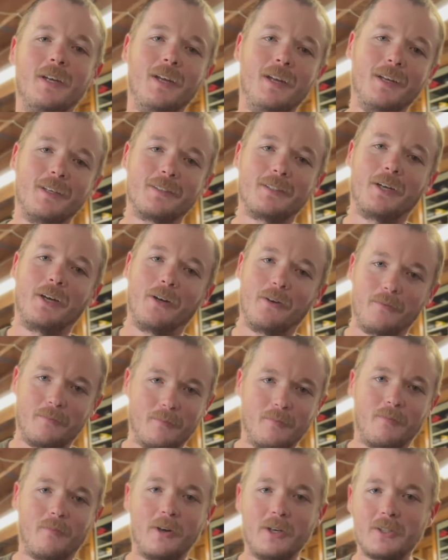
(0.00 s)
So
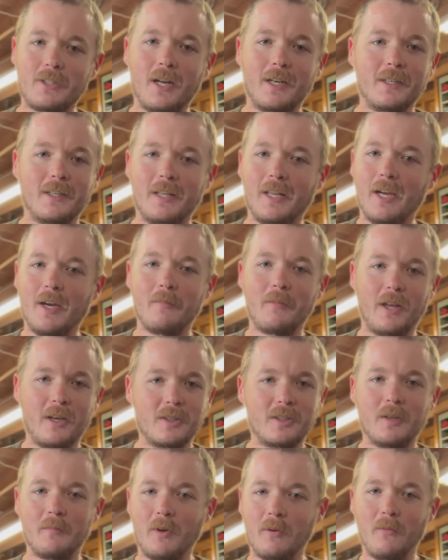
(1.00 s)
reached out to them. They
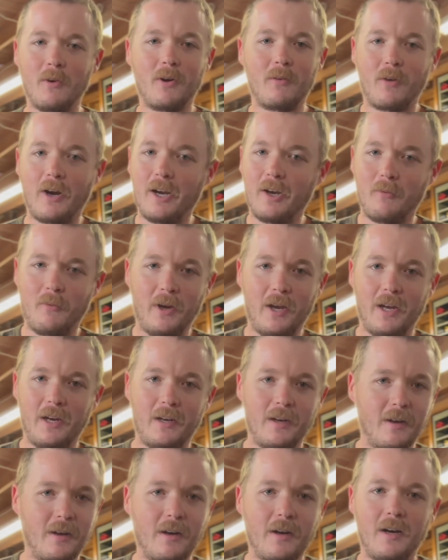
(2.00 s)
sent me one right away.
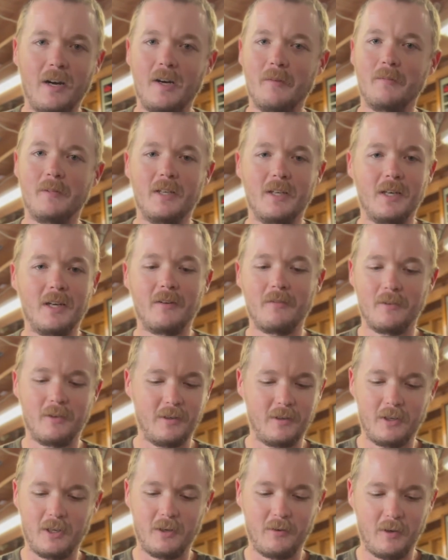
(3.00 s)
Didn't even,
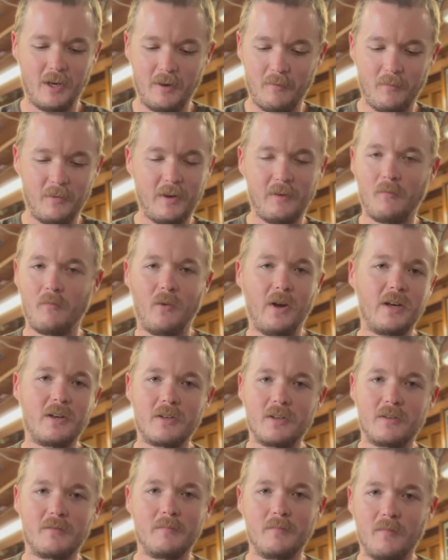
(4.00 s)
I didn't wait
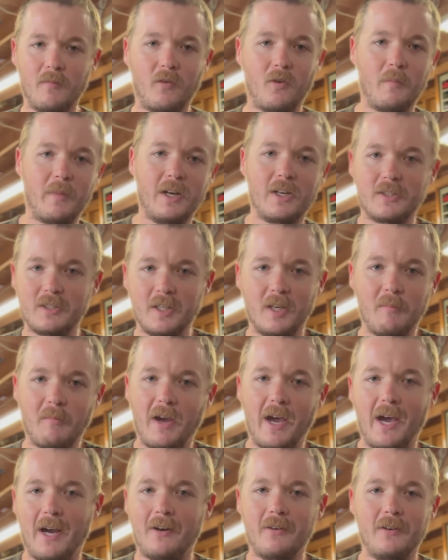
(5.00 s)
for me to send it
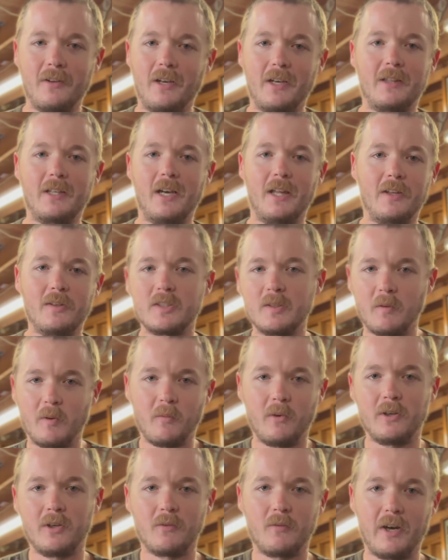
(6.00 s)
back or something like that. I sent it
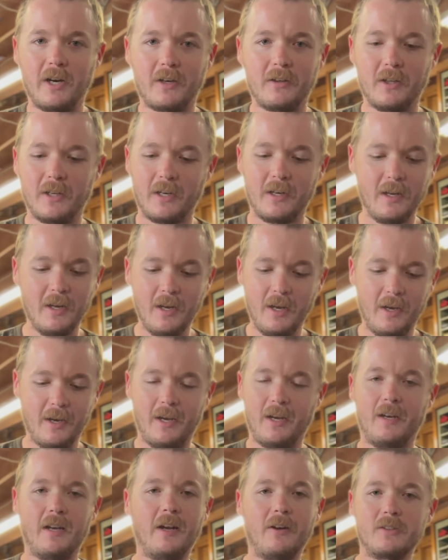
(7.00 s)
one directly,
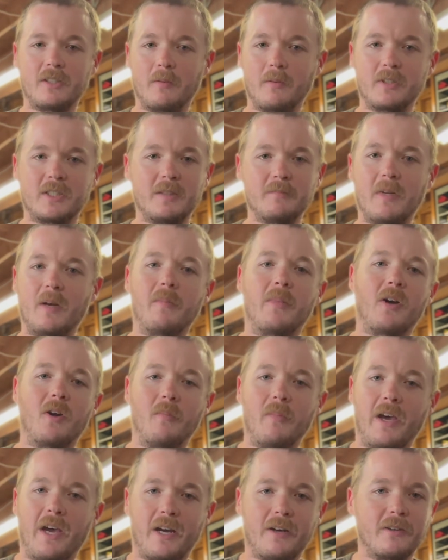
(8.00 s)
and I was able to send my barrel
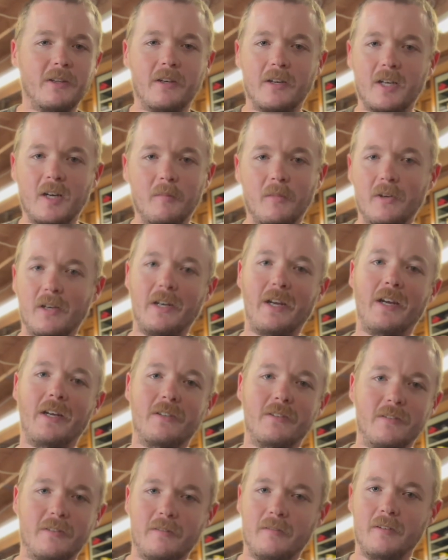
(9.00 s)
back within a couple of
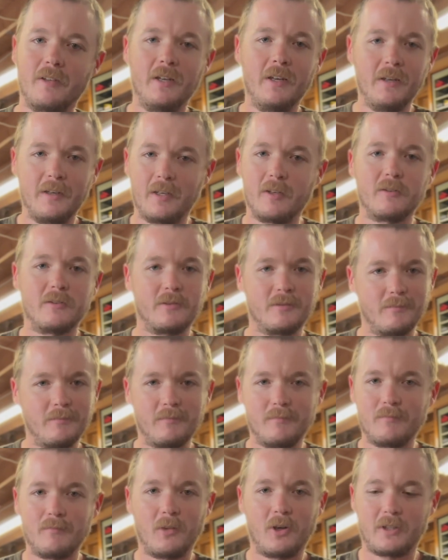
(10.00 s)
days, and it
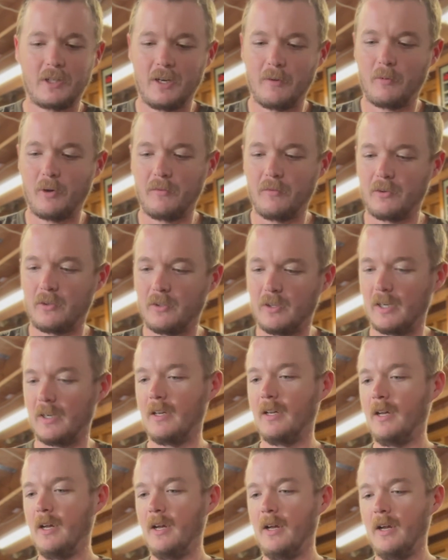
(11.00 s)
worked out perfectly.
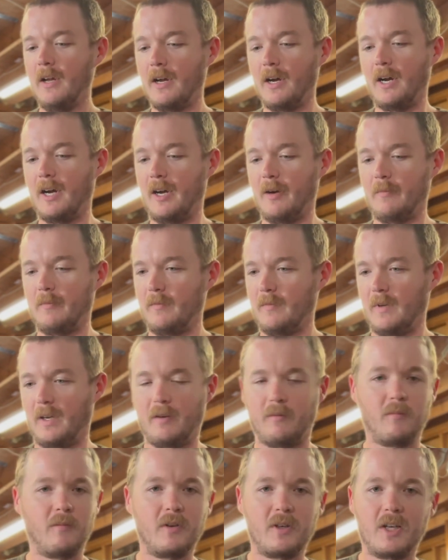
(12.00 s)

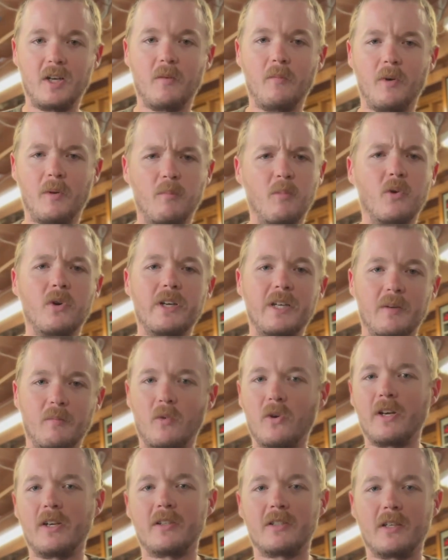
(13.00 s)
And dealing with
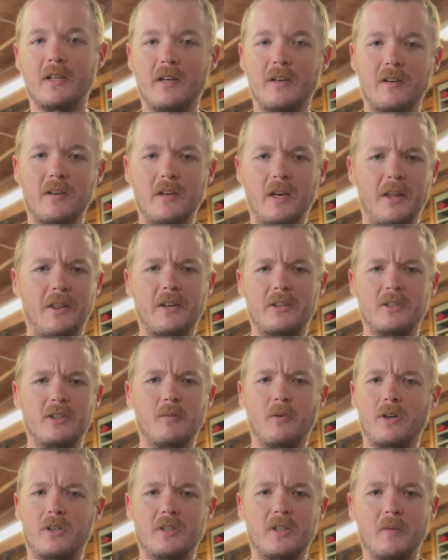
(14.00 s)
Bree's, I think she
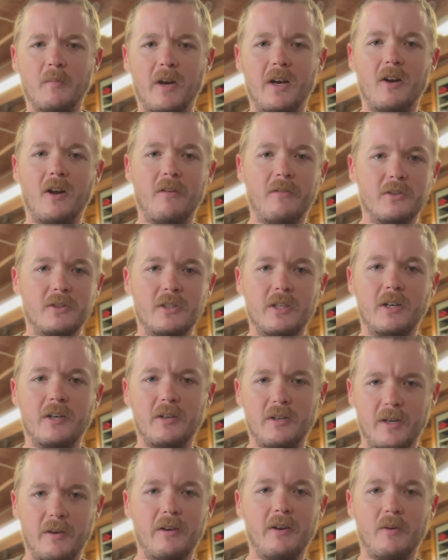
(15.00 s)
works in the main office
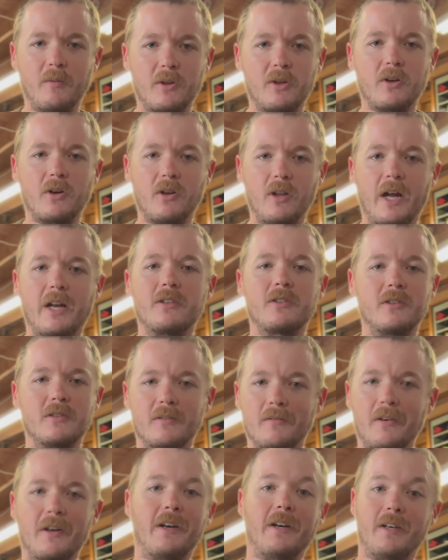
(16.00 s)
there. I dealt with her a lot. She's a
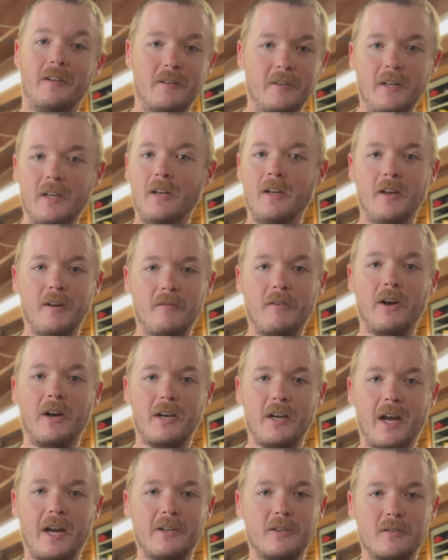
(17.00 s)
very, very
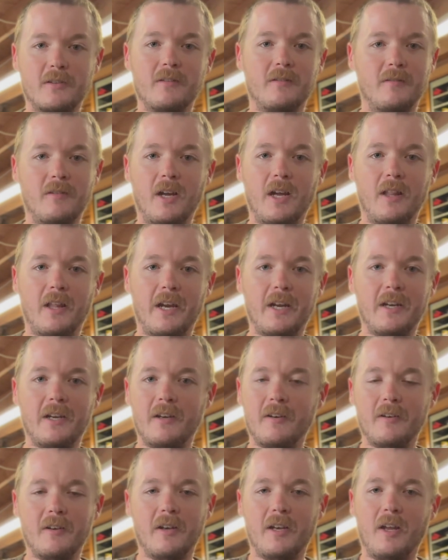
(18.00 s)
nice lady.
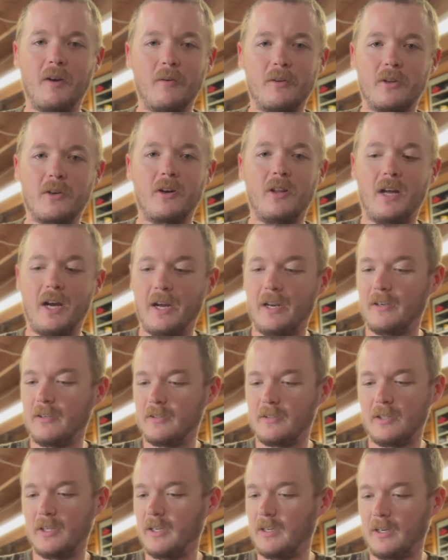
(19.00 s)
Dealt with her a lot, and
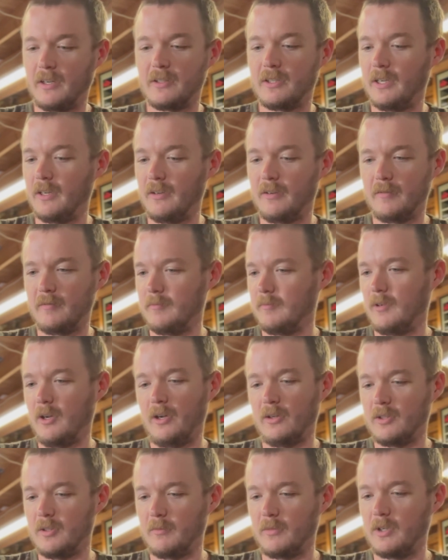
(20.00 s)
she, like I said,
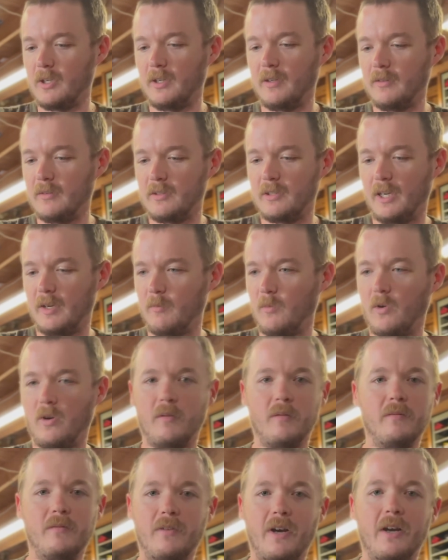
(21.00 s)
awesome. Couldn't say more
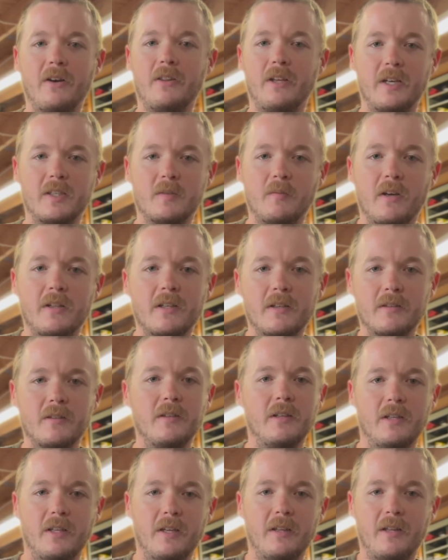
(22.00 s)
finer things about
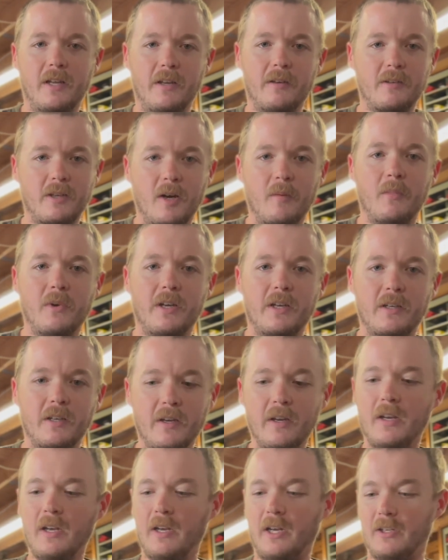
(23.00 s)
that company
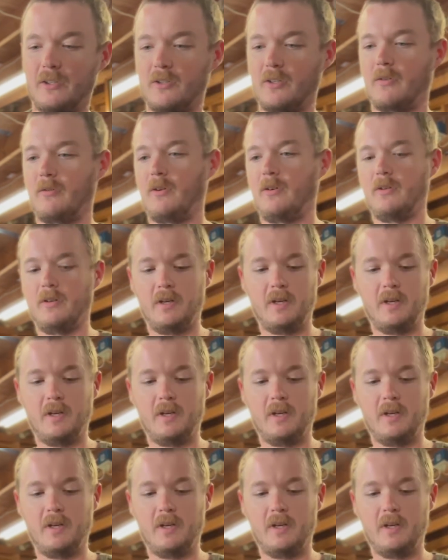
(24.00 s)
in general.